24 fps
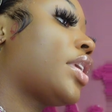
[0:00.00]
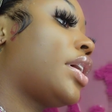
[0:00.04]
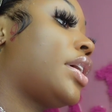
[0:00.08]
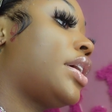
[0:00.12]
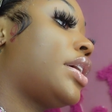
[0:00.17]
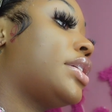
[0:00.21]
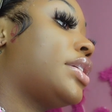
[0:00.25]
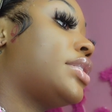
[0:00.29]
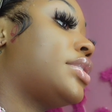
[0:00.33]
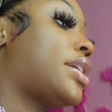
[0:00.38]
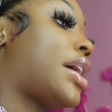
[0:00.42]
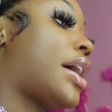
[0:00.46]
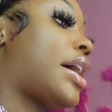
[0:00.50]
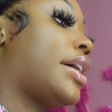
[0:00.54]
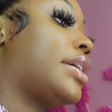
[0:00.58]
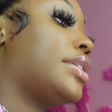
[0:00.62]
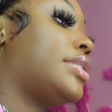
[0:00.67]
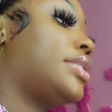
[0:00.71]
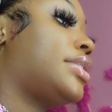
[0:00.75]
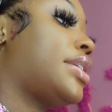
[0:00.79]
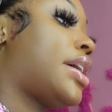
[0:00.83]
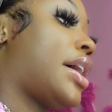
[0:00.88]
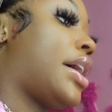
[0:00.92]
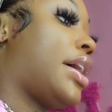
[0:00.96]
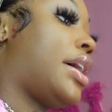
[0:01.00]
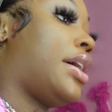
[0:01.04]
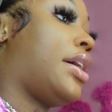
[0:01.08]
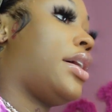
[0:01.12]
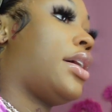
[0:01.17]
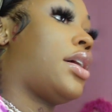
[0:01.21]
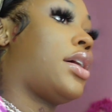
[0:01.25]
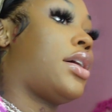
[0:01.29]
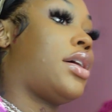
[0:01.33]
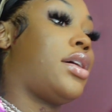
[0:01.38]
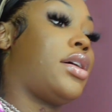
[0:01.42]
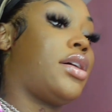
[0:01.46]
is I take
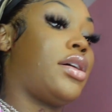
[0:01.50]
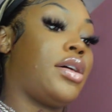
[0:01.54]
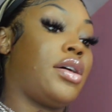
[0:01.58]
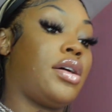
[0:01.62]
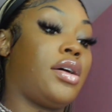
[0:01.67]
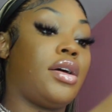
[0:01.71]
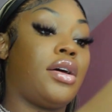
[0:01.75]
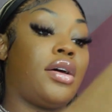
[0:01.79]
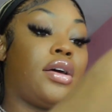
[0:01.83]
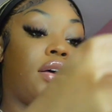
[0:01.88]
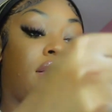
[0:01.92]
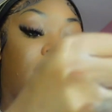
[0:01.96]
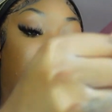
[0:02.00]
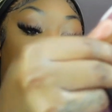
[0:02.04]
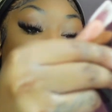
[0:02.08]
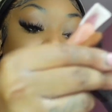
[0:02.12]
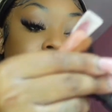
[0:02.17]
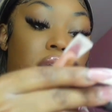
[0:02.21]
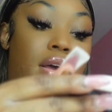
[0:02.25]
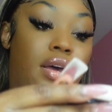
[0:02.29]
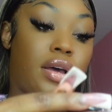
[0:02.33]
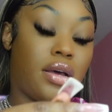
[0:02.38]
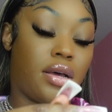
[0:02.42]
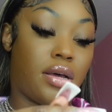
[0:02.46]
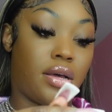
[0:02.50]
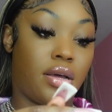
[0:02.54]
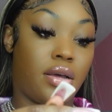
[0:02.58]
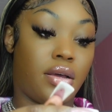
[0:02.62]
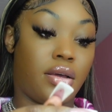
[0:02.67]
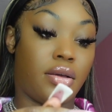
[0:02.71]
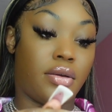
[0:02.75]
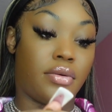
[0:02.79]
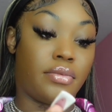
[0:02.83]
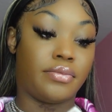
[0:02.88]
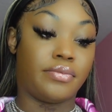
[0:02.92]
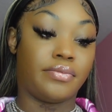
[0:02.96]

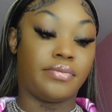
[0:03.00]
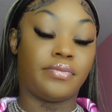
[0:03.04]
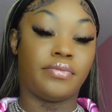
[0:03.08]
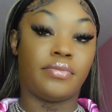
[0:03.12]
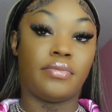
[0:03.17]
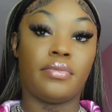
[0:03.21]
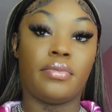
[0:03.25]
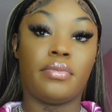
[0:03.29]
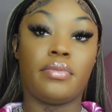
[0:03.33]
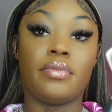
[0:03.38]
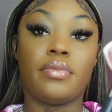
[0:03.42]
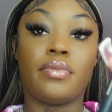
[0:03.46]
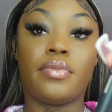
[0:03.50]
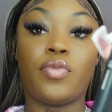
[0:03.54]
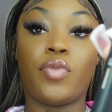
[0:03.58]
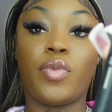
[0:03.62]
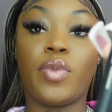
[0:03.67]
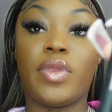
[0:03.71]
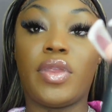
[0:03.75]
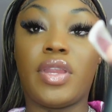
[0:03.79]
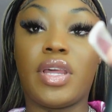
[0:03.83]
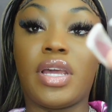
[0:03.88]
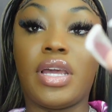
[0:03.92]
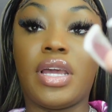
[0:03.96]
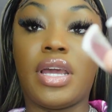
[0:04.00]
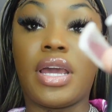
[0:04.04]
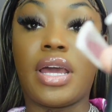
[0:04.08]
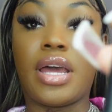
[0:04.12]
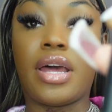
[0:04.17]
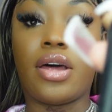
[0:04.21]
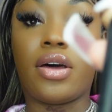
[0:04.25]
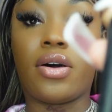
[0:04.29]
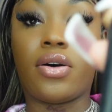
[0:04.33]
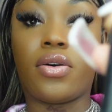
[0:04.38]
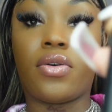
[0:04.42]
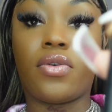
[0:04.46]
the
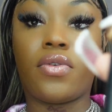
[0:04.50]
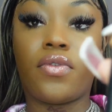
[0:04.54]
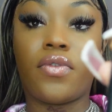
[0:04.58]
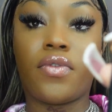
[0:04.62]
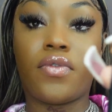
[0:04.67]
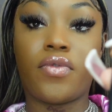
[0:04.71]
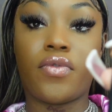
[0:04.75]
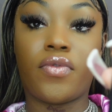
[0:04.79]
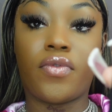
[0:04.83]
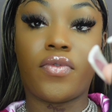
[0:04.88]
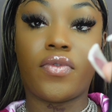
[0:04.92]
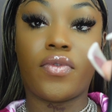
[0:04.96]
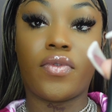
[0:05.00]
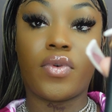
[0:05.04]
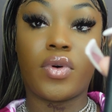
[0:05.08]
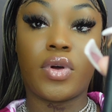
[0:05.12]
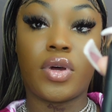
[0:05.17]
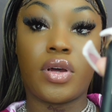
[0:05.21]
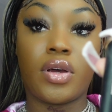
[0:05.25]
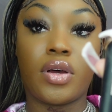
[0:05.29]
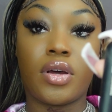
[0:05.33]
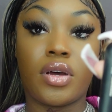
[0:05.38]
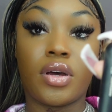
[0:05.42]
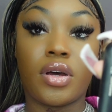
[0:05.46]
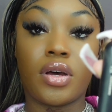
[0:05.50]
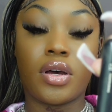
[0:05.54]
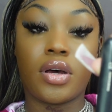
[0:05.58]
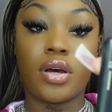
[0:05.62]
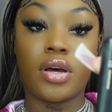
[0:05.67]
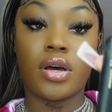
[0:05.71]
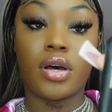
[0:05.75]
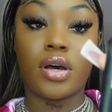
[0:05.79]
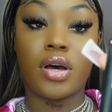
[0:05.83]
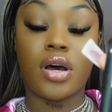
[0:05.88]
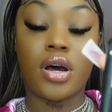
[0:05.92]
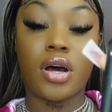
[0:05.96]
e.l.f.
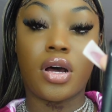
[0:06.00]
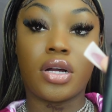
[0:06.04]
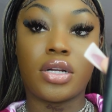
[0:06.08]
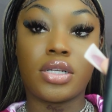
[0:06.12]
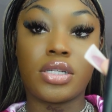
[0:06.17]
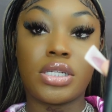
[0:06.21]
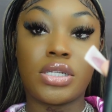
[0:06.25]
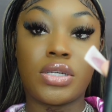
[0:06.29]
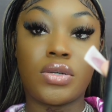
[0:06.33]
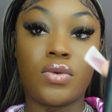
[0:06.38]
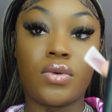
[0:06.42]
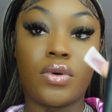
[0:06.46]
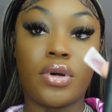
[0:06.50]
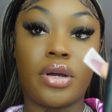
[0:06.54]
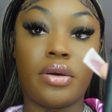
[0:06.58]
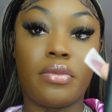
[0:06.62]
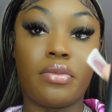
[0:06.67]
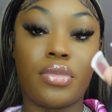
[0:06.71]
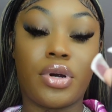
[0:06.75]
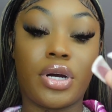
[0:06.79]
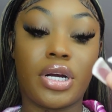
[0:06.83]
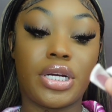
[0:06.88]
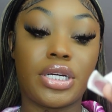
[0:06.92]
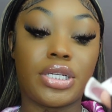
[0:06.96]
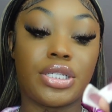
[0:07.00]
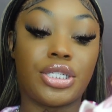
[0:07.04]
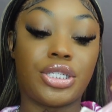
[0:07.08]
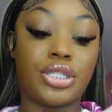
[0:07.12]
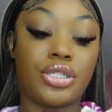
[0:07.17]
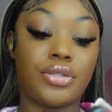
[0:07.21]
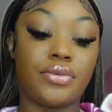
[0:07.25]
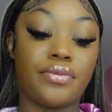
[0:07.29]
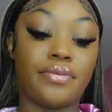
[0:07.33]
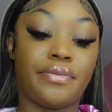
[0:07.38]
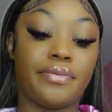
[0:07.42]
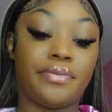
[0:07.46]
contouring
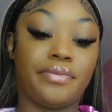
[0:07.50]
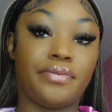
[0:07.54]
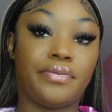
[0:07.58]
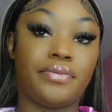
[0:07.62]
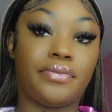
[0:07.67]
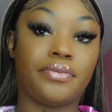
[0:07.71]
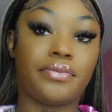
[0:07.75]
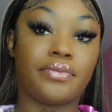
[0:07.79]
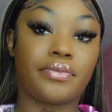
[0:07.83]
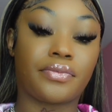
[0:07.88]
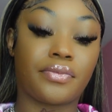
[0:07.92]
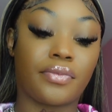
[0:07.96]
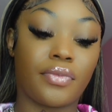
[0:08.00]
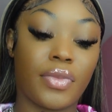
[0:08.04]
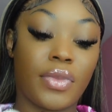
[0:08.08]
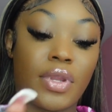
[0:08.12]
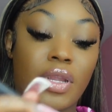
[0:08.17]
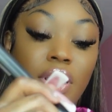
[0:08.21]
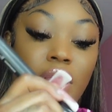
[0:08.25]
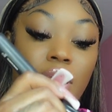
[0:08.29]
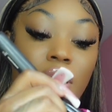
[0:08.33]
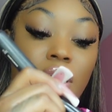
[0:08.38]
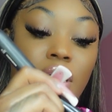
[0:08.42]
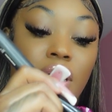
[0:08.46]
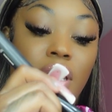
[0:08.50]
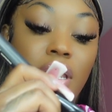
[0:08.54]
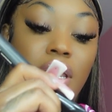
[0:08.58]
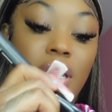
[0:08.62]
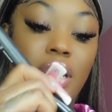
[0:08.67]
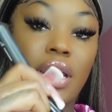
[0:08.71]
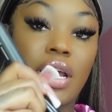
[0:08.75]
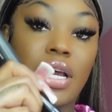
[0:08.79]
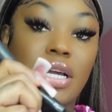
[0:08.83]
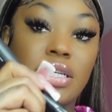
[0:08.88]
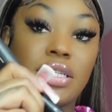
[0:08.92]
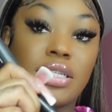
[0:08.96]
brush,
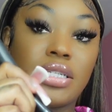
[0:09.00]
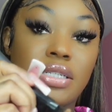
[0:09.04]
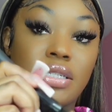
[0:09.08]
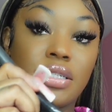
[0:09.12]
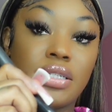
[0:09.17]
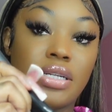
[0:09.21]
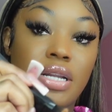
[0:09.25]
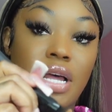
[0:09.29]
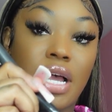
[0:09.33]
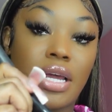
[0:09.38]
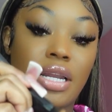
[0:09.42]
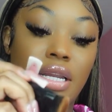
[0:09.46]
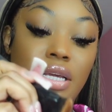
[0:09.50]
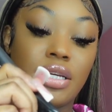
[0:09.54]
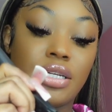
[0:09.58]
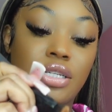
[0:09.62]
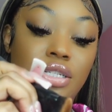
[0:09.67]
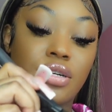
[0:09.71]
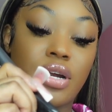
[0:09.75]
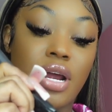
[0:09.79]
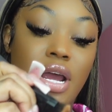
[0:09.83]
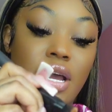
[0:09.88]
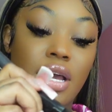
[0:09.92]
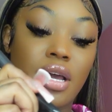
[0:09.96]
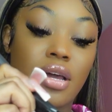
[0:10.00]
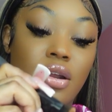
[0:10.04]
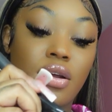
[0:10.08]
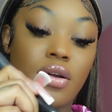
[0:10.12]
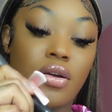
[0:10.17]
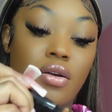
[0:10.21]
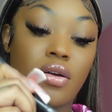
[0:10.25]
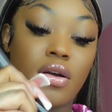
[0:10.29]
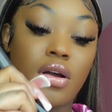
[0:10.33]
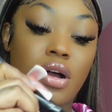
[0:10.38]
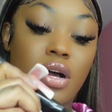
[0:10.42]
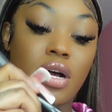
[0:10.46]
and I just slightly drag it
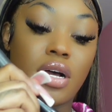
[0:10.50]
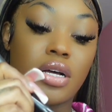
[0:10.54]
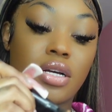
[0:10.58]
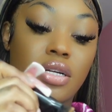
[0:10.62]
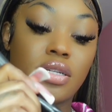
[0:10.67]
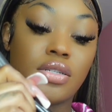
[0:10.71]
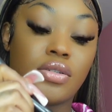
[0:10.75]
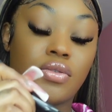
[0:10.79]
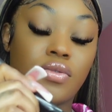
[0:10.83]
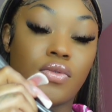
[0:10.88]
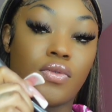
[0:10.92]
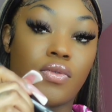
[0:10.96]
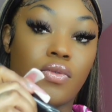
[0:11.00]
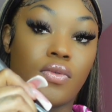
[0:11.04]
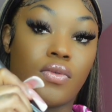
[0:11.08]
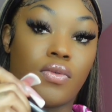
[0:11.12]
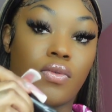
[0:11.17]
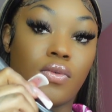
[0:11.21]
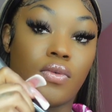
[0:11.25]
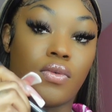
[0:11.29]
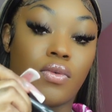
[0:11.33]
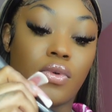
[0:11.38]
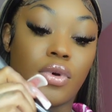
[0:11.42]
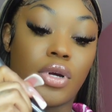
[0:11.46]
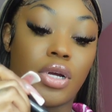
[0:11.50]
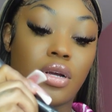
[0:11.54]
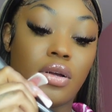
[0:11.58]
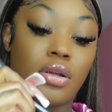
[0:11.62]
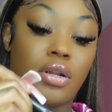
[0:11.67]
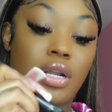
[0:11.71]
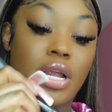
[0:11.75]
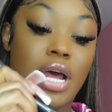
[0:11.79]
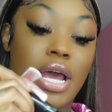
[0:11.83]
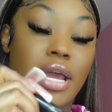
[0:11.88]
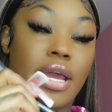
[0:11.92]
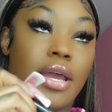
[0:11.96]
across real
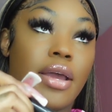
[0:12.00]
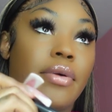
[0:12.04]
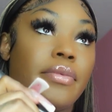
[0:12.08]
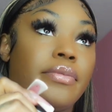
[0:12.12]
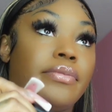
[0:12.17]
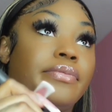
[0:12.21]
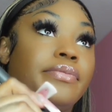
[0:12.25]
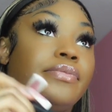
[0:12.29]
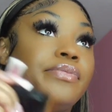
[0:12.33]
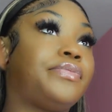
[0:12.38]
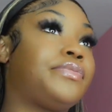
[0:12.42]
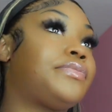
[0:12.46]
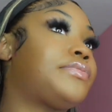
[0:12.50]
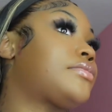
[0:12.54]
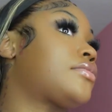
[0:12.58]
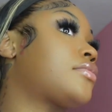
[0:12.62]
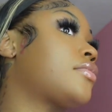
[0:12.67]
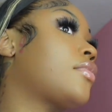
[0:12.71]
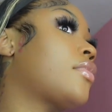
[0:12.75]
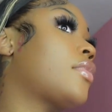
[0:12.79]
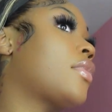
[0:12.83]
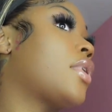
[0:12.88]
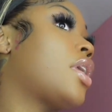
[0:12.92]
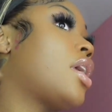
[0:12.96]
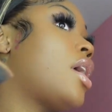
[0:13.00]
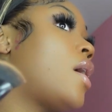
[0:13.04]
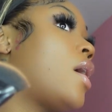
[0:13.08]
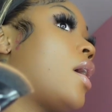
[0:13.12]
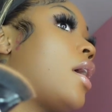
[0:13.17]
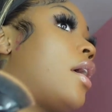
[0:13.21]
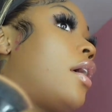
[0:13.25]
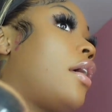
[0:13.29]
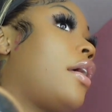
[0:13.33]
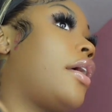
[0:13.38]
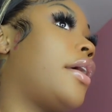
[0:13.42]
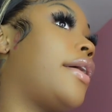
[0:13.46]
light,
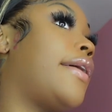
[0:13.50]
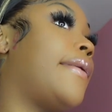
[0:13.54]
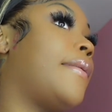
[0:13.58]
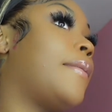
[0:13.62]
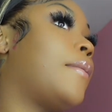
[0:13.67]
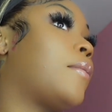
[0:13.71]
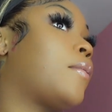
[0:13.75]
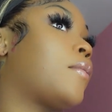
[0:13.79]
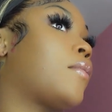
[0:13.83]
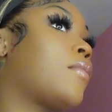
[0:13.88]
and